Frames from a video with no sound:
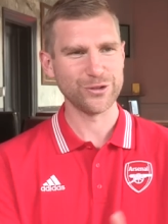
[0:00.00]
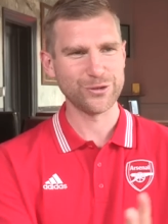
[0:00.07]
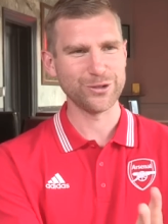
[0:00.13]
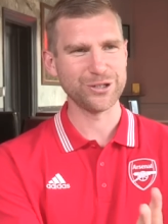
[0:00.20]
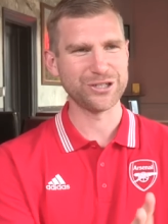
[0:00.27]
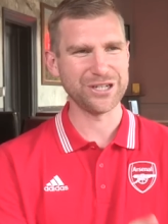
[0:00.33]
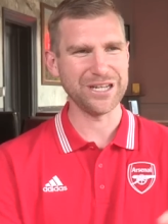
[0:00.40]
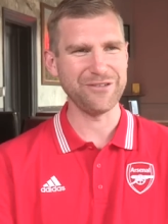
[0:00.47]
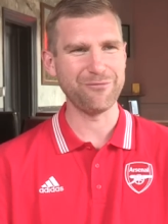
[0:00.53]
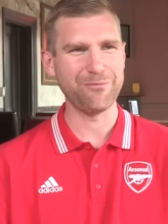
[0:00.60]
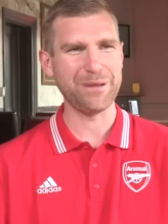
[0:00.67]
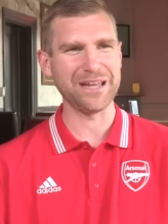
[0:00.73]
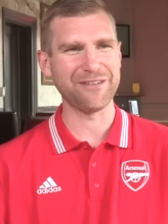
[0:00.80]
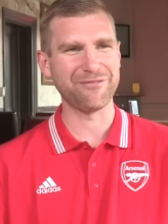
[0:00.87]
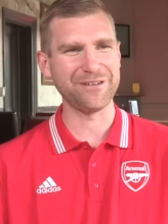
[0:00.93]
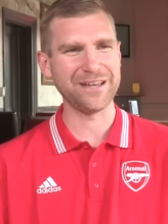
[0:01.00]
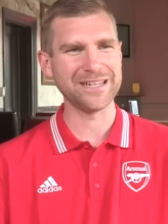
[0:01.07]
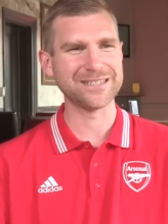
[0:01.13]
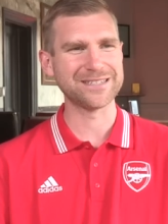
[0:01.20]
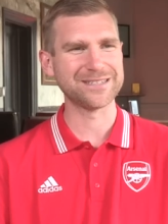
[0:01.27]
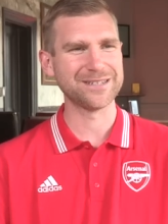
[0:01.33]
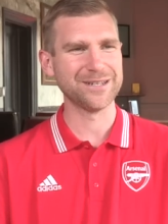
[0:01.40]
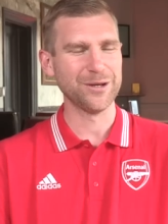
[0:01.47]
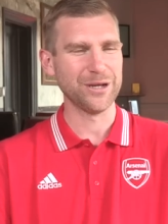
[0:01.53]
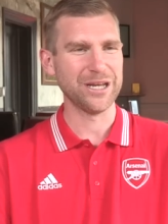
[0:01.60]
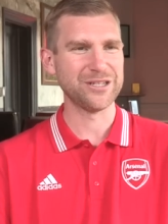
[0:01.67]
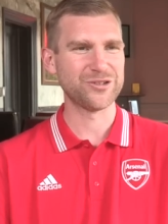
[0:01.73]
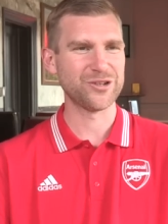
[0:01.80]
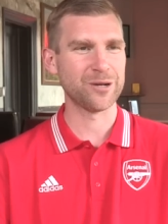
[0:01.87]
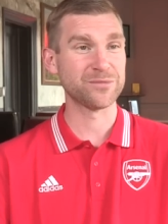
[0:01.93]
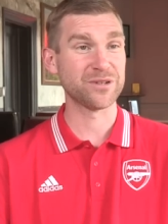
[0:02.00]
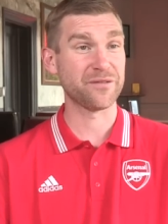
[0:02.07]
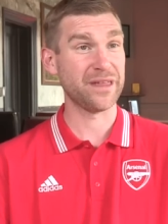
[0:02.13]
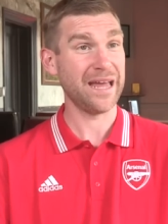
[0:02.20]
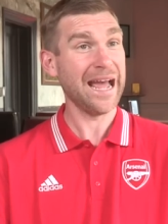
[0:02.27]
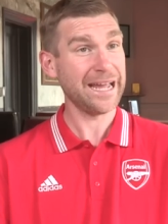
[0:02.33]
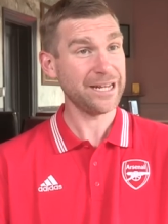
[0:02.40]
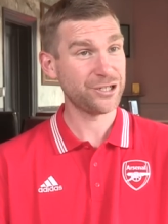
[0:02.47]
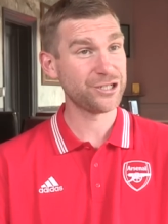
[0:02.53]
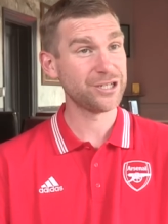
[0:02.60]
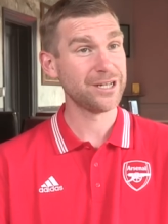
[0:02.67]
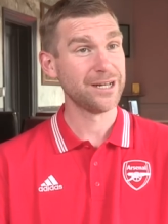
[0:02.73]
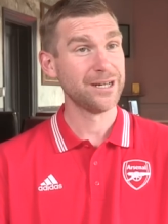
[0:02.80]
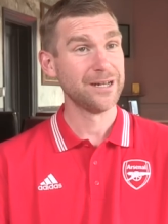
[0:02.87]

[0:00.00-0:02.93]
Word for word: to achieve big things in terms of the age.